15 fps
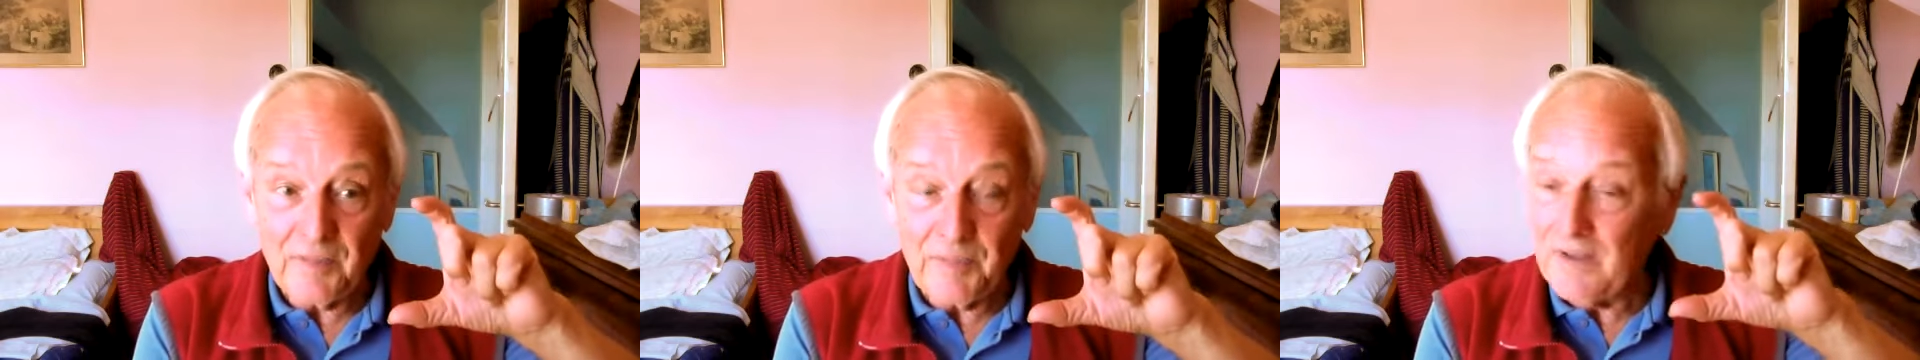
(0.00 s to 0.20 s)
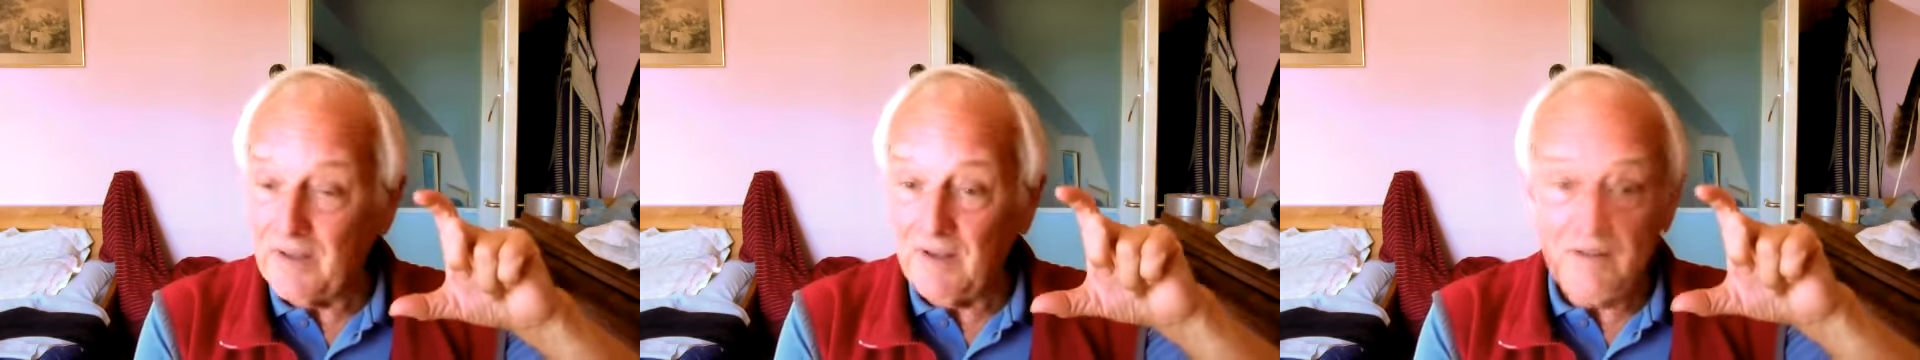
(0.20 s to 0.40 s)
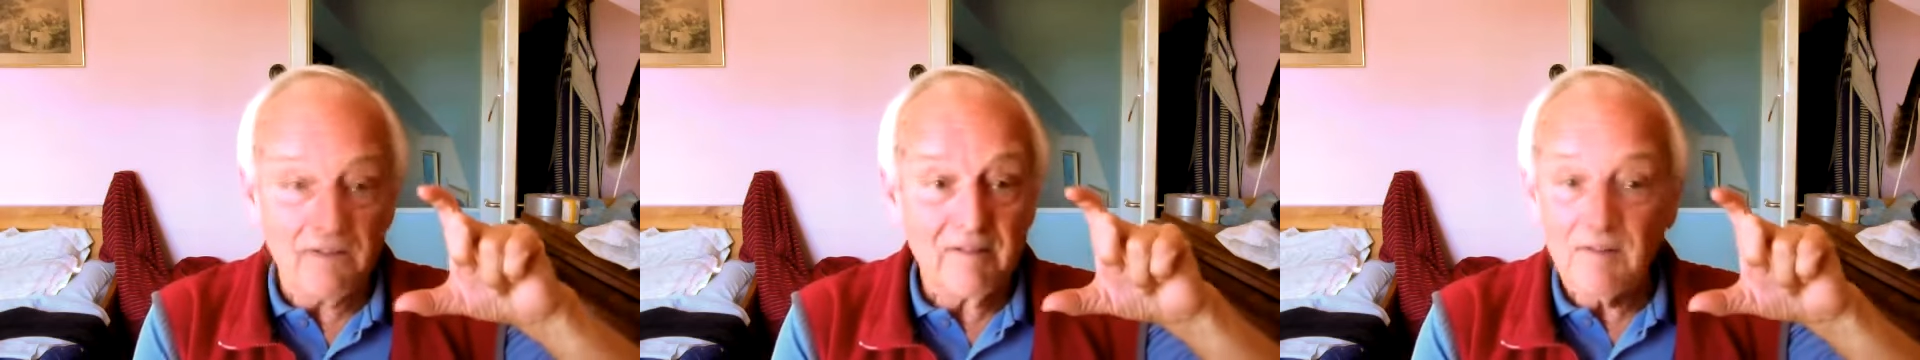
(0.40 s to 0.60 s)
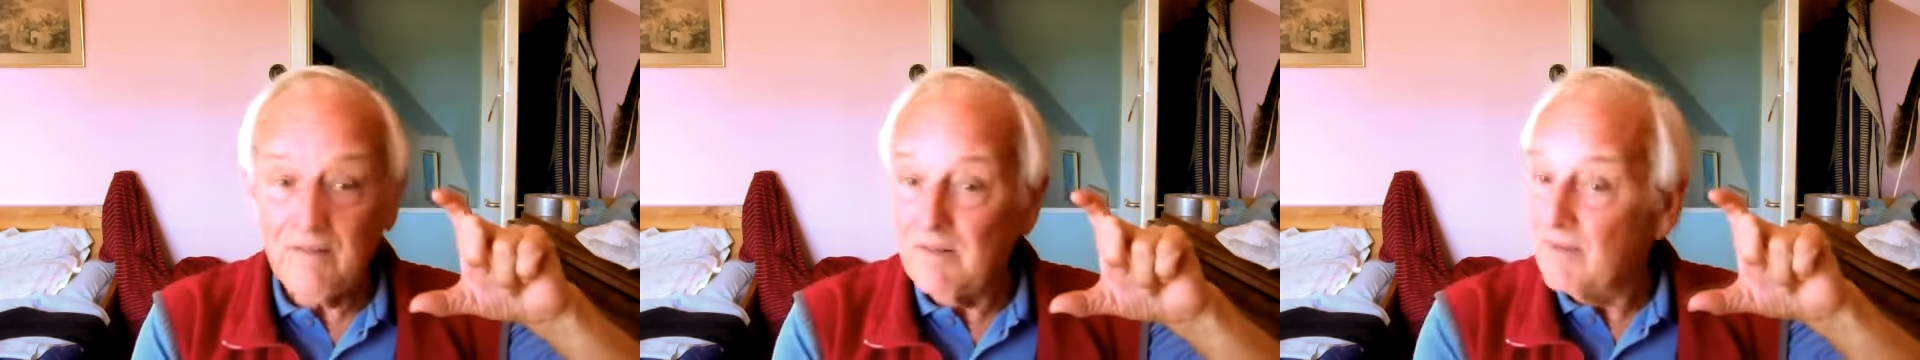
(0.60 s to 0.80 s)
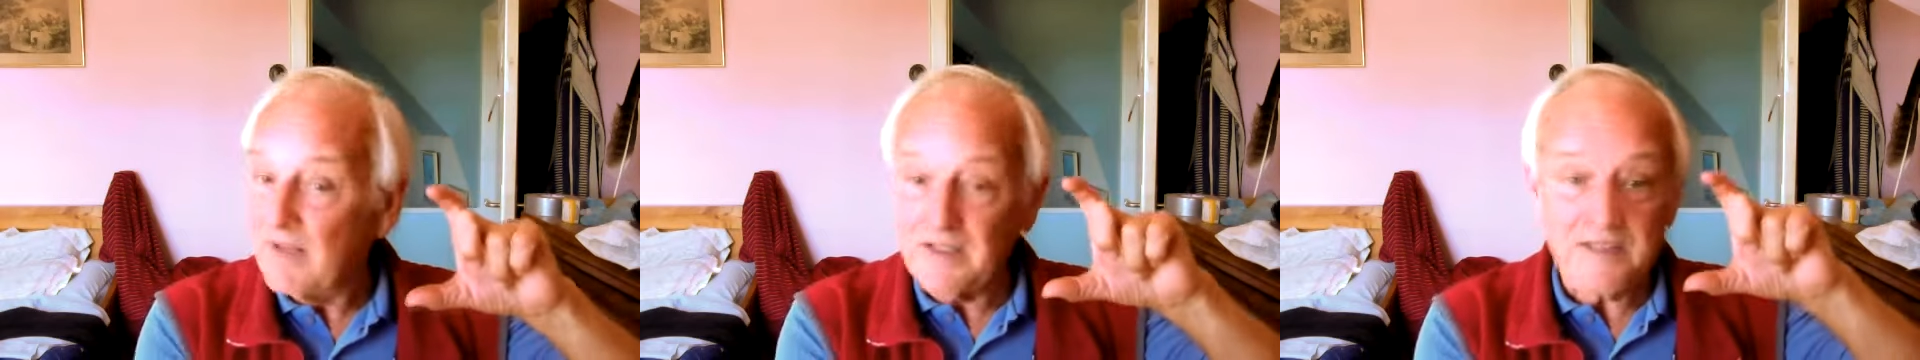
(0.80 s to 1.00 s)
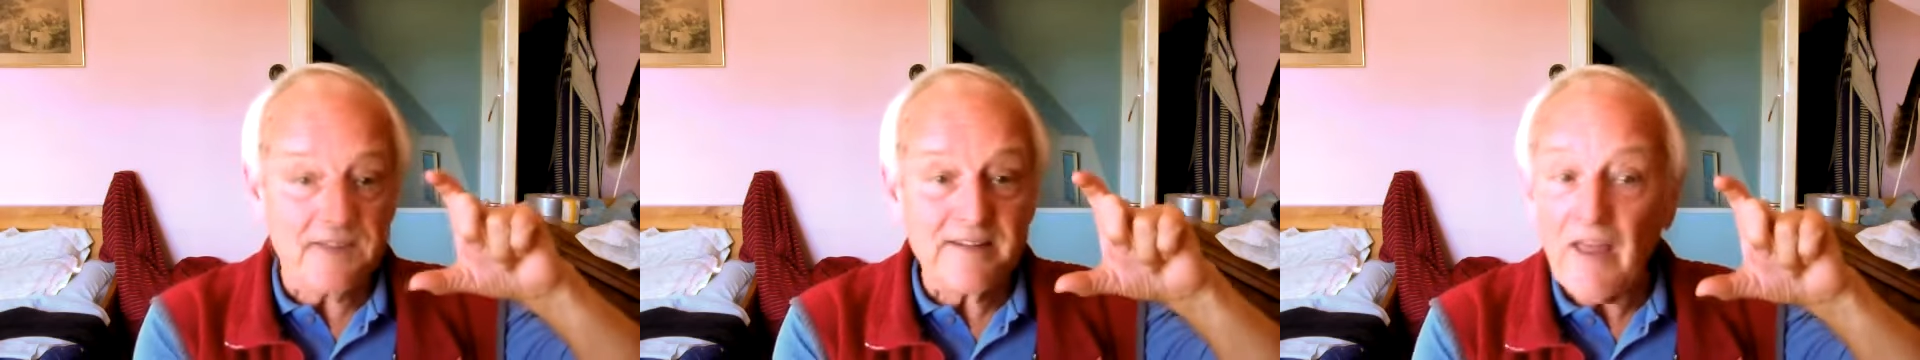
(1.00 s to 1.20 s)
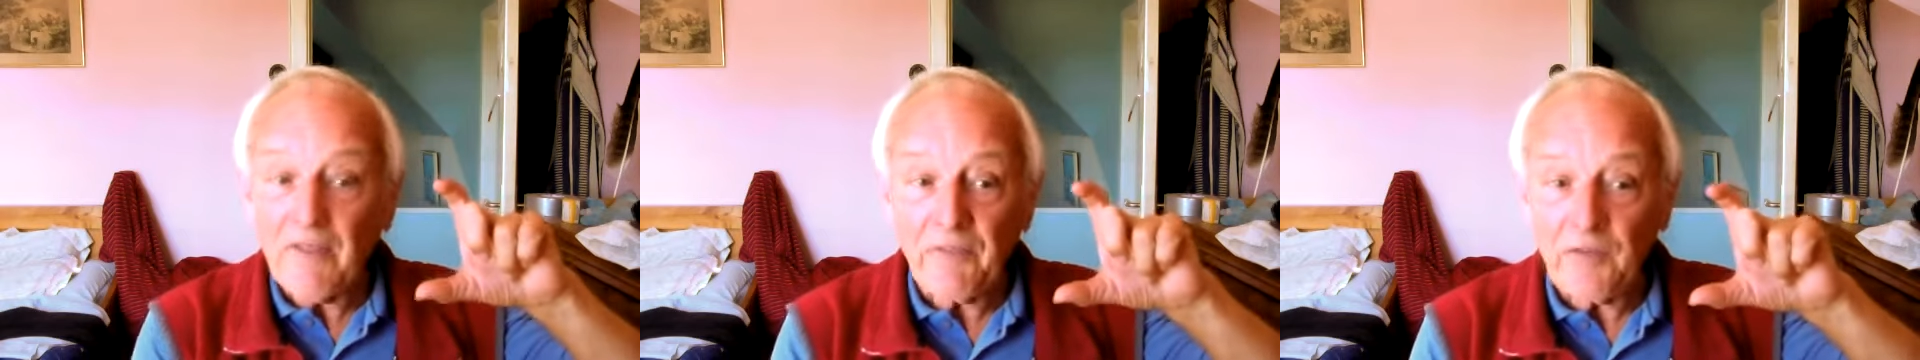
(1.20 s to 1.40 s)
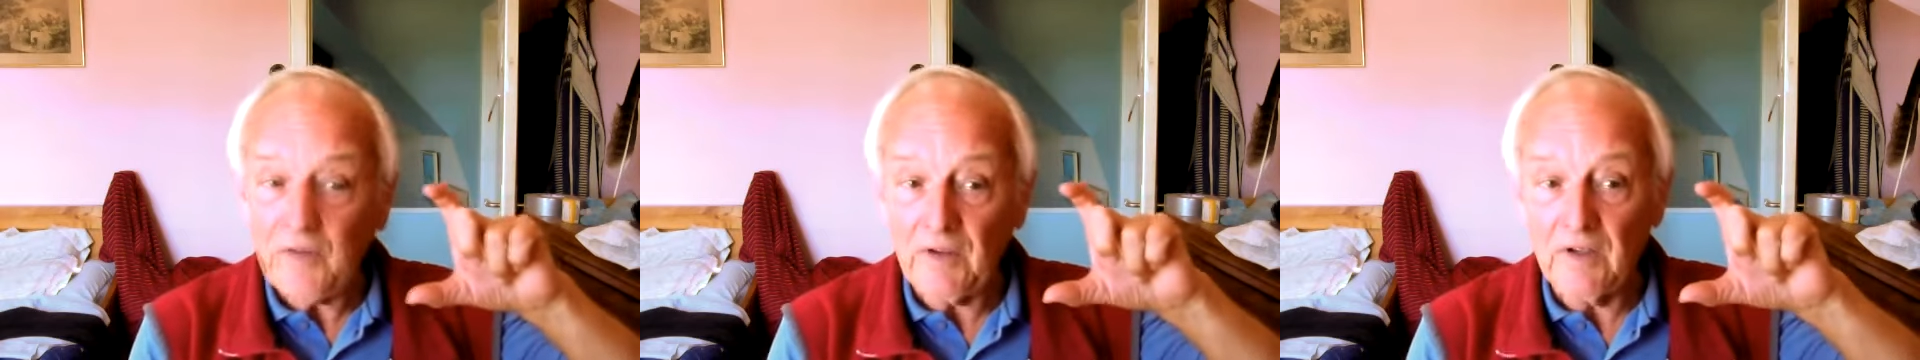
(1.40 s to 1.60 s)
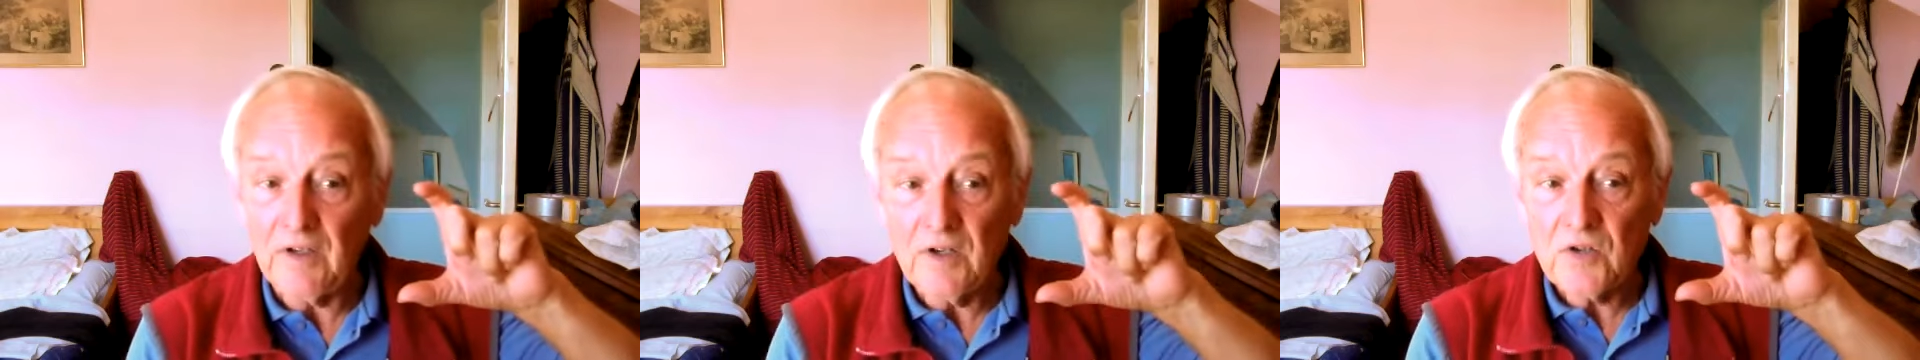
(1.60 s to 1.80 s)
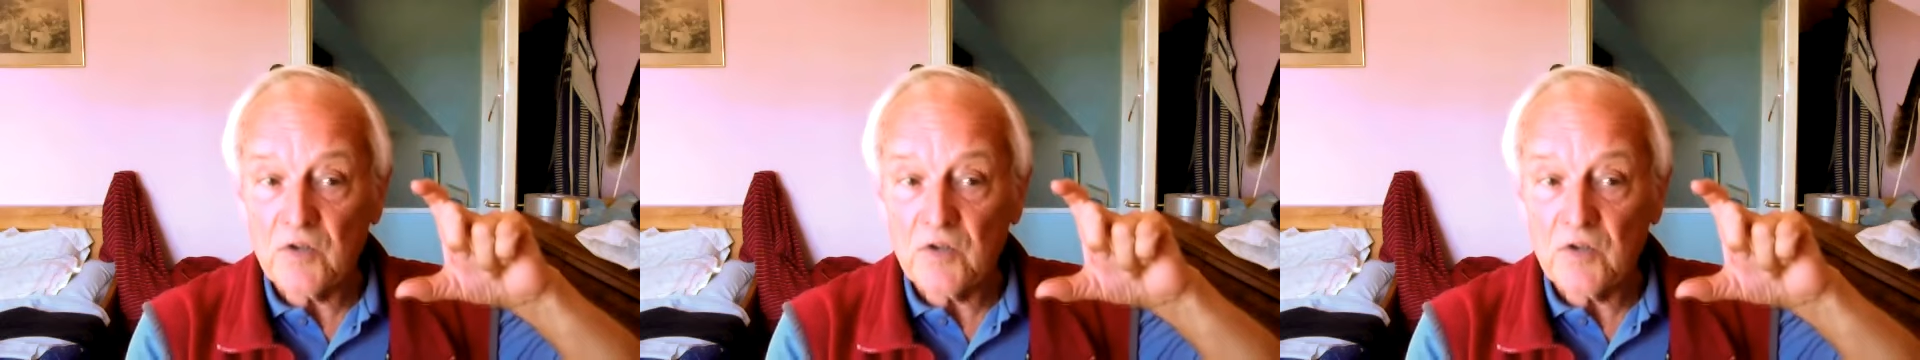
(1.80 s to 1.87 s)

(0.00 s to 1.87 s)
But that's nothing.